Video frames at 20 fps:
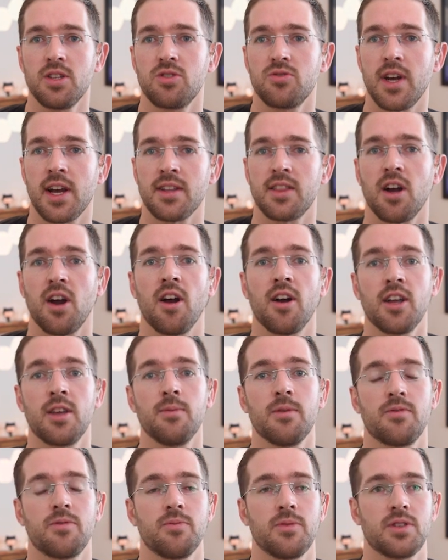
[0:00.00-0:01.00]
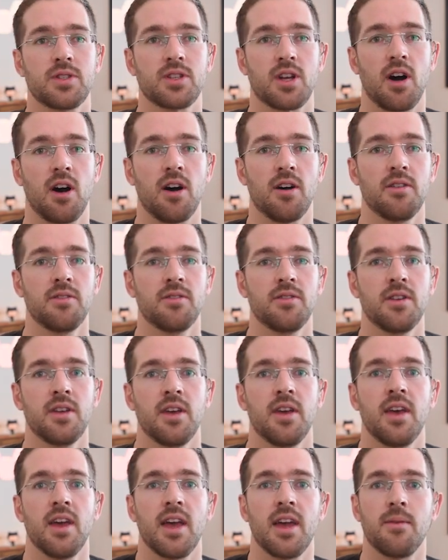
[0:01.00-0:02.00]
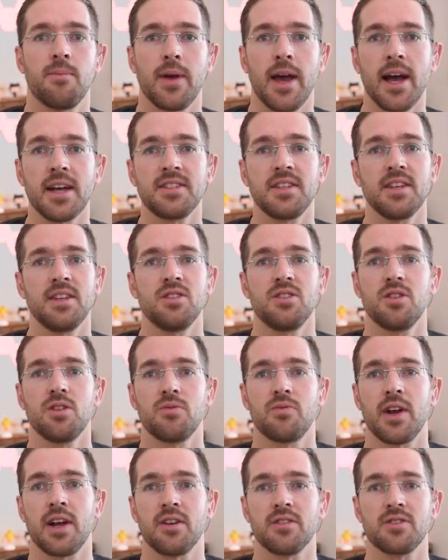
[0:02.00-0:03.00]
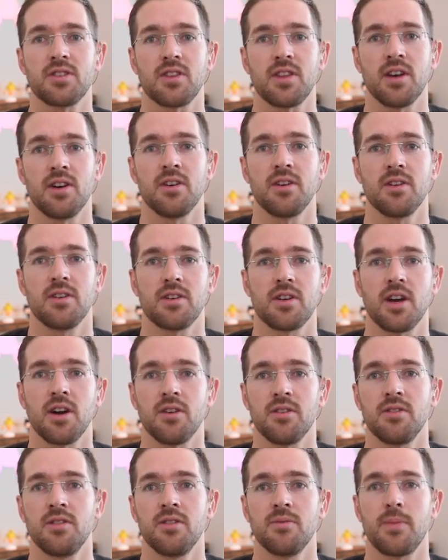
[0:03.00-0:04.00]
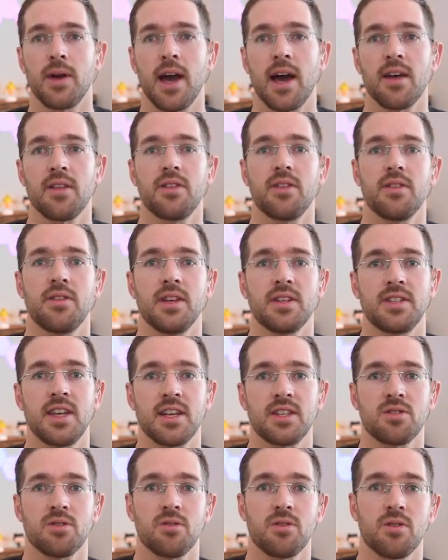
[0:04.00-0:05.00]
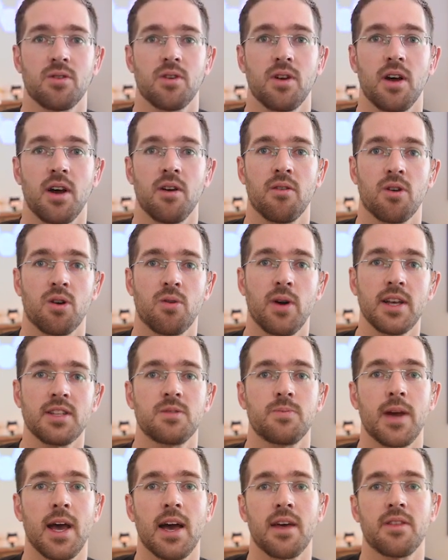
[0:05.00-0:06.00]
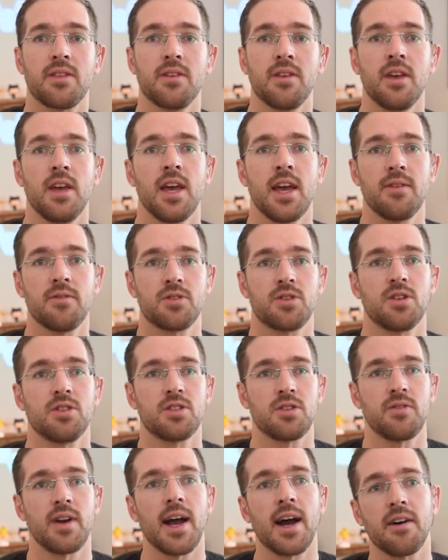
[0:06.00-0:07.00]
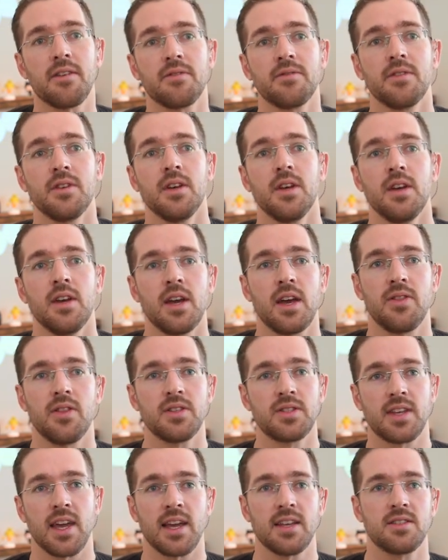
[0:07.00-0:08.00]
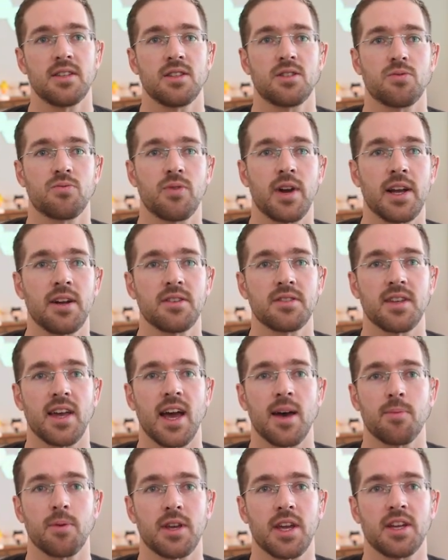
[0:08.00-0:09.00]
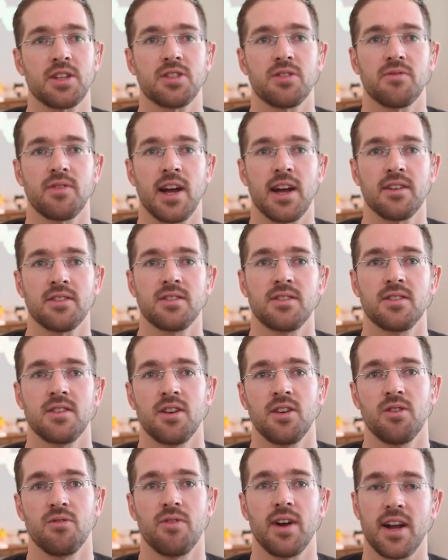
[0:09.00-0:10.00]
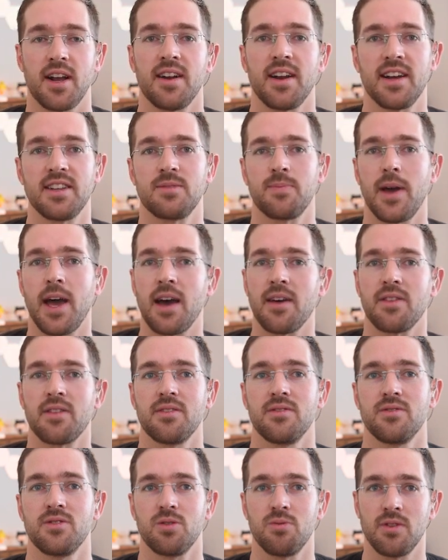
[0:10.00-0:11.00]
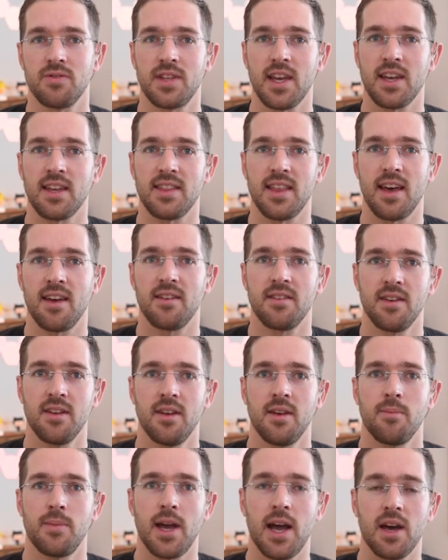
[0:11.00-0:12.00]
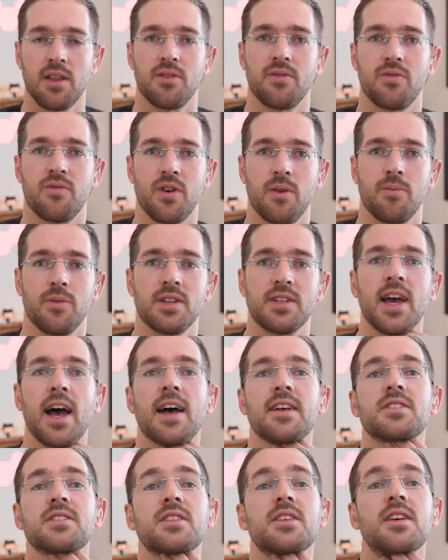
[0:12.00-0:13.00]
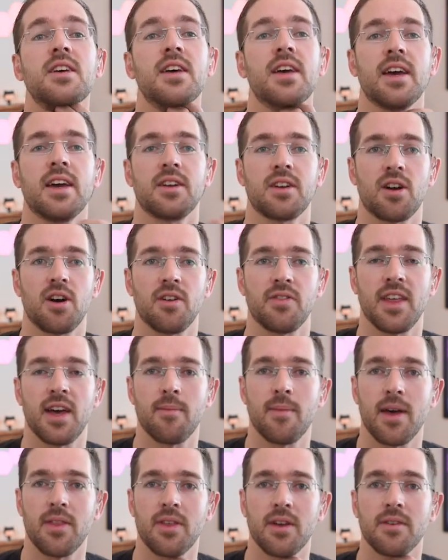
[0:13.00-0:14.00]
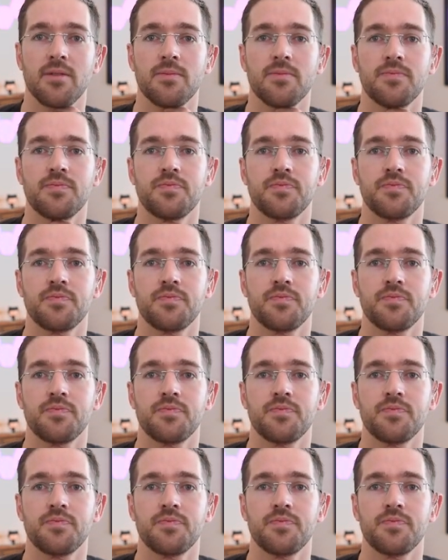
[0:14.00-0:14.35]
extract the argument from this call and pass it into the Rails code path that takes a request path and returns a route. In this case, it's Rails application routes recognize path. So we've taken that path from the test and called that method.